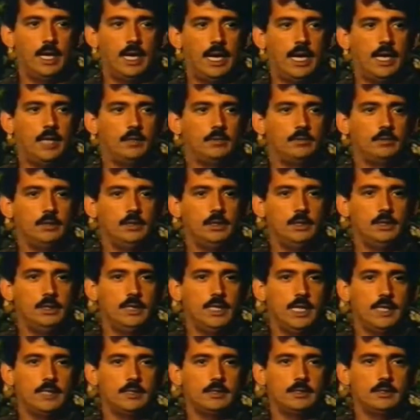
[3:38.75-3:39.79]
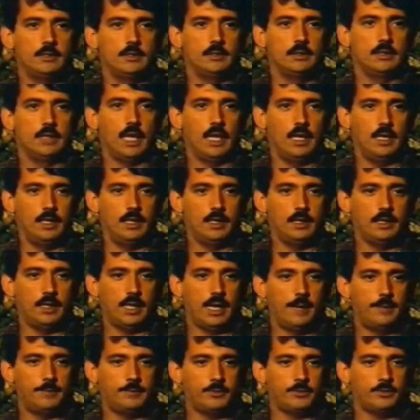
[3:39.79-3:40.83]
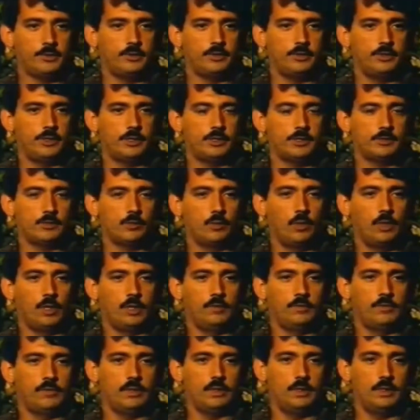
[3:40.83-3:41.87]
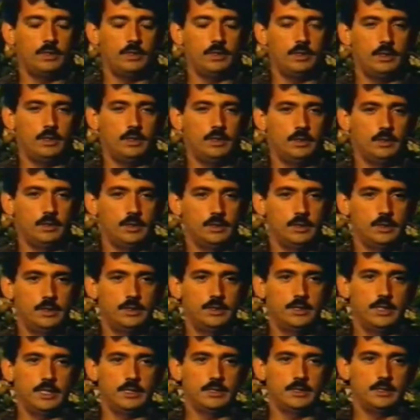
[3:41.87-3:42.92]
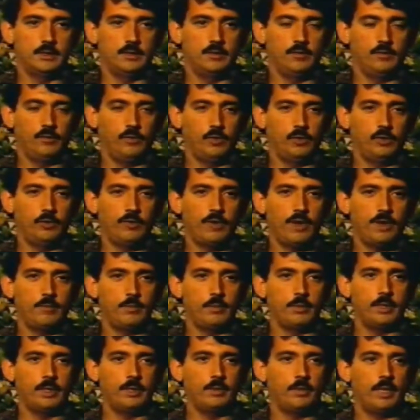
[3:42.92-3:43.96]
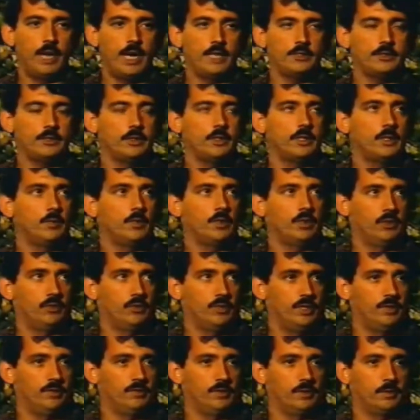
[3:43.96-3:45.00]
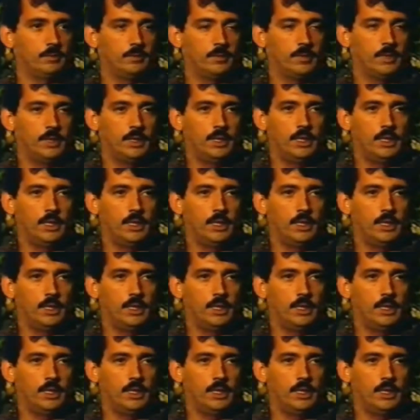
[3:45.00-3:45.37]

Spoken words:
I only got to capture just one of the jets in the photograph, but there were 3 of them.